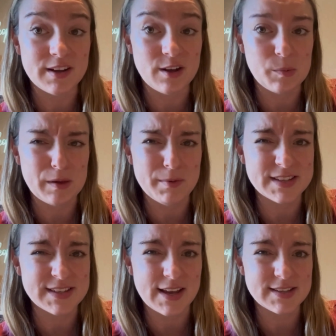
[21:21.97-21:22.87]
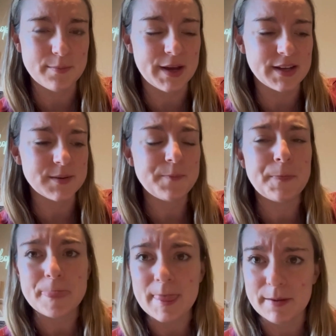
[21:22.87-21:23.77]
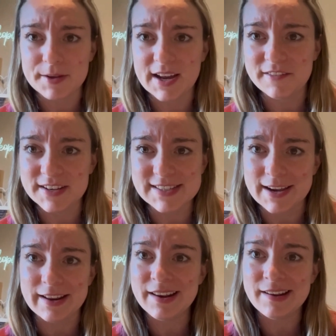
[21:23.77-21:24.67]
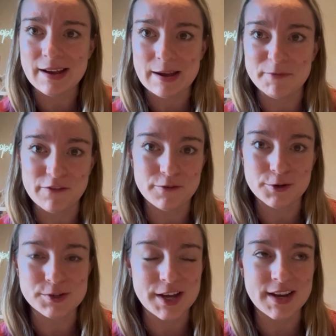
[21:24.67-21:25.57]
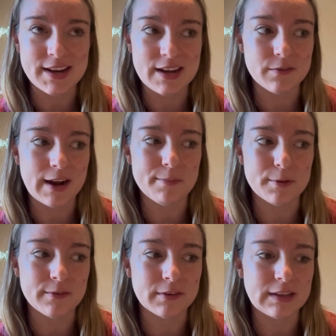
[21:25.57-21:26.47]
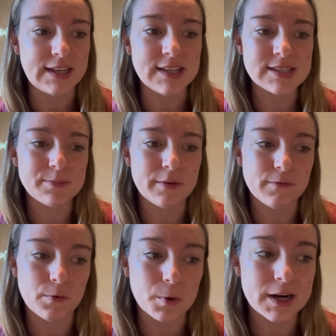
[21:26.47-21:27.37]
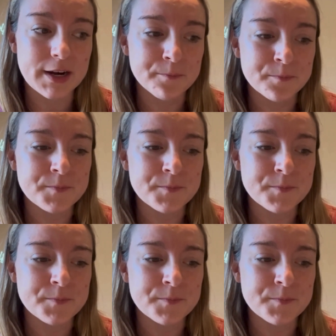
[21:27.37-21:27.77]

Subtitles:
I hope that makes sense. But I'm kind of excited. I've never done a rapid release before,